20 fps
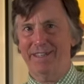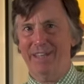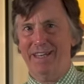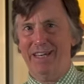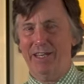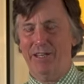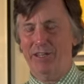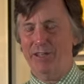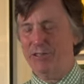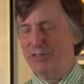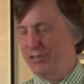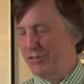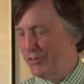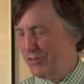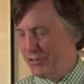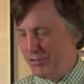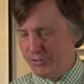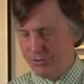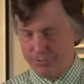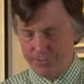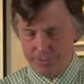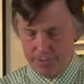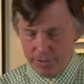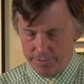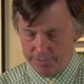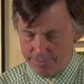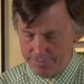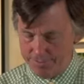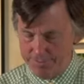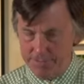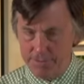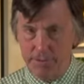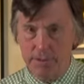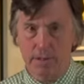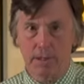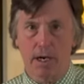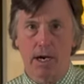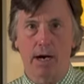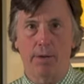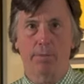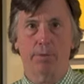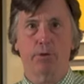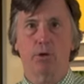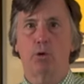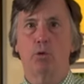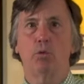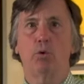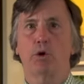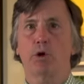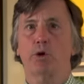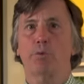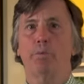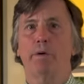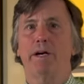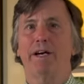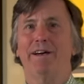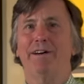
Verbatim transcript: And this is just a phenomenal work by